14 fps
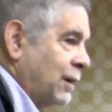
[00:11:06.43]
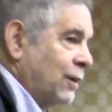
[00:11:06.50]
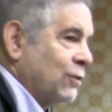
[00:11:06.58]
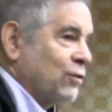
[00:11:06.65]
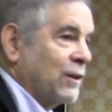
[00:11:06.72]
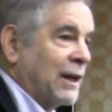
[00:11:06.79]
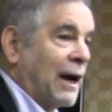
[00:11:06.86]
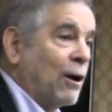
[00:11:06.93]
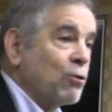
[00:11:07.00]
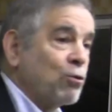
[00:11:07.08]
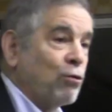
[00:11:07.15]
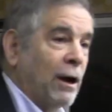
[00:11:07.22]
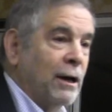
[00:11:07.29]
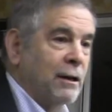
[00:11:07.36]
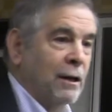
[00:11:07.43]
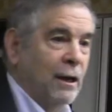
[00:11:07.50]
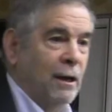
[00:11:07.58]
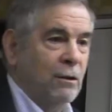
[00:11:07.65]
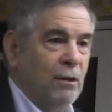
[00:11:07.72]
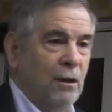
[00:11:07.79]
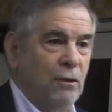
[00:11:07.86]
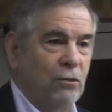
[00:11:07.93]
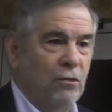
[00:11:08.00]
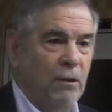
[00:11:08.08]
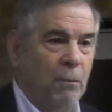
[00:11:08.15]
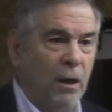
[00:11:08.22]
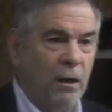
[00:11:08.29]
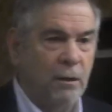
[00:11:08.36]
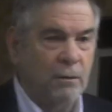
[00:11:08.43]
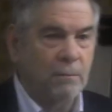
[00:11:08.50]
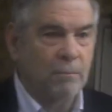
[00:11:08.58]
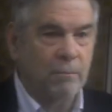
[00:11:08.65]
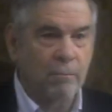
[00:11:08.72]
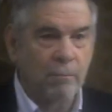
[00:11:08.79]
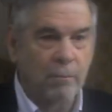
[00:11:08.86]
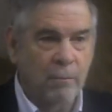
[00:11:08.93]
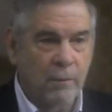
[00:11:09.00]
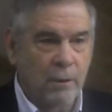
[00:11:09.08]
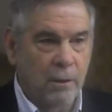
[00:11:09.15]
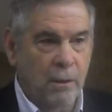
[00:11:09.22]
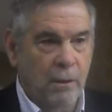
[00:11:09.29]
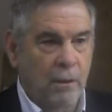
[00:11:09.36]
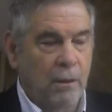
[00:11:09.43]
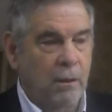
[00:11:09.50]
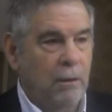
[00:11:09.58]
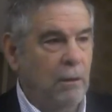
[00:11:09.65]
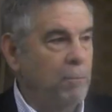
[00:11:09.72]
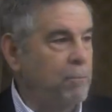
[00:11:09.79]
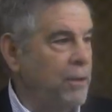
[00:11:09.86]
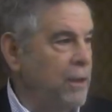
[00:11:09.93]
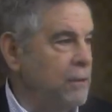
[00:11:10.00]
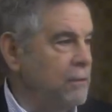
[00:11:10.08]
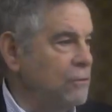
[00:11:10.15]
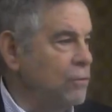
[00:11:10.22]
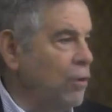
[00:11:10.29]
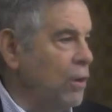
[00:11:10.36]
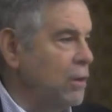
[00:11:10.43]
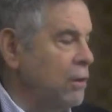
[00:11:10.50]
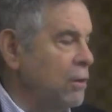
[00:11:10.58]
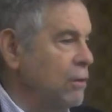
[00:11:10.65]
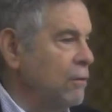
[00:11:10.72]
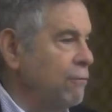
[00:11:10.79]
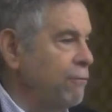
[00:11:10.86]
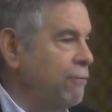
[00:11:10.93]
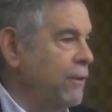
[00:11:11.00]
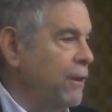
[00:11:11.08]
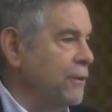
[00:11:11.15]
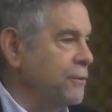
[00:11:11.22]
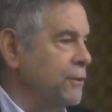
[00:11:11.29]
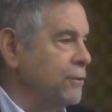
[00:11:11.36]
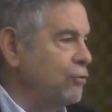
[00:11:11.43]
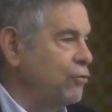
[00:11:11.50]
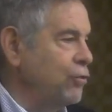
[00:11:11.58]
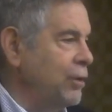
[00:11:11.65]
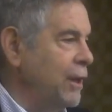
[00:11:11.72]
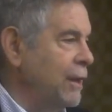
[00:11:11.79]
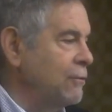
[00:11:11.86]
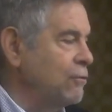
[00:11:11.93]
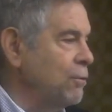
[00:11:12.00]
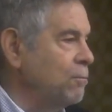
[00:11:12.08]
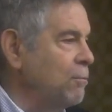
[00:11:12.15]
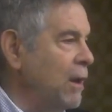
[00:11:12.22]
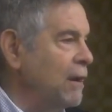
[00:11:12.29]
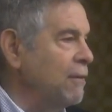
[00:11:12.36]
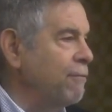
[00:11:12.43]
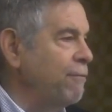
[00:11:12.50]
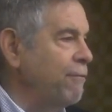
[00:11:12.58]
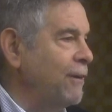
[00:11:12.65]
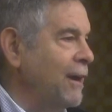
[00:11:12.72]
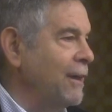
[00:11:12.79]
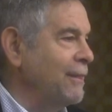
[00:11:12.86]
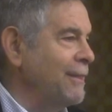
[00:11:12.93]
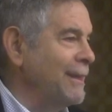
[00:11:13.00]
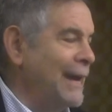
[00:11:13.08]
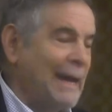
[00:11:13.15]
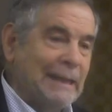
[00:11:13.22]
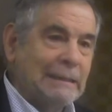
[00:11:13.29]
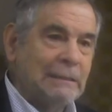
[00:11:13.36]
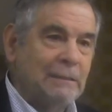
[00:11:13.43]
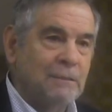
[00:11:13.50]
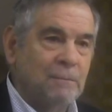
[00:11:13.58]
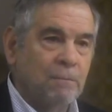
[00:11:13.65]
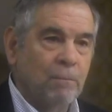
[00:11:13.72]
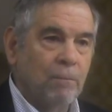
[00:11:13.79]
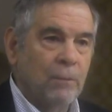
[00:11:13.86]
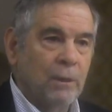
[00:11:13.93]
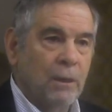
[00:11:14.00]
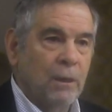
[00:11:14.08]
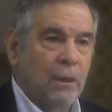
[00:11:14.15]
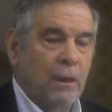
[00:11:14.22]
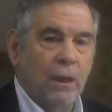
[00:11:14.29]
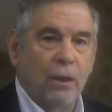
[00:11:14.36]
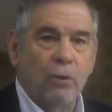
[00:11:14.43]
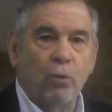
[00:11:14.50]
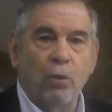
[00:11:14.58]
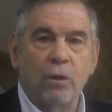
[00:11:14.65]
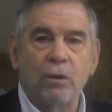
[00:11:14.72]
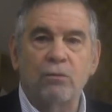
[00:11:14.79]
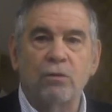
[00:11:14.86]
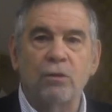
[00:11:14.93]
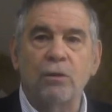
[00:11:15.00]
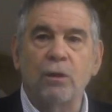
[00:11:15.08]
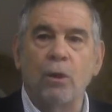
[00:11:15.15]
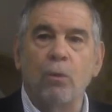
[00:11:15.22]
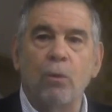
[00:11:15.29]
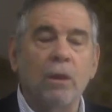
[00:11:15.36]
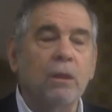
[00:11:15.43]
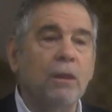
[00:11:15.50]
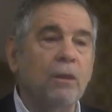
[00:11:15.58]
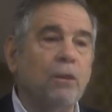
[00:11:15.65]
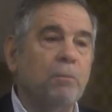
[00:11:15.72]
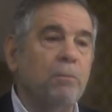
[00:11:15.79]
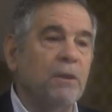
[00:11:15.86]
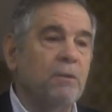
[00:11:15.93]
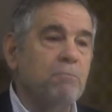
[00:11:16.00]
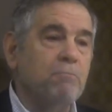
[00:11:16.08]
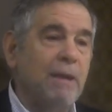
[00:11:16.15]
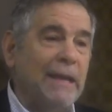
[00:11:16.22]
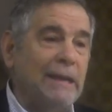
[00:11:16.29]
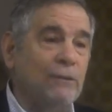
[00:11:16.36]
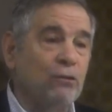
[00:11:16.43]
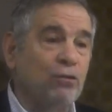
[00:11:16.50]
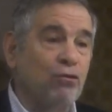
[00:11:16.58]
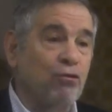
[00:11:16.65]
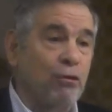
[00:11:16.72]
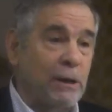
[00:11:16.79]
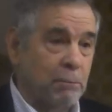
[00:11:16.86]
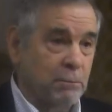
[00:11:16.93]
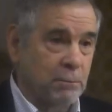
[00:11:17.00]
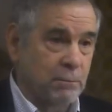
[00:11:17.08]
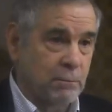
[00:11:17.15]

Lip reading: is an outright anti-Semite. Le Pen daughter felt that she had to modify that in order to go a little bit mainstream.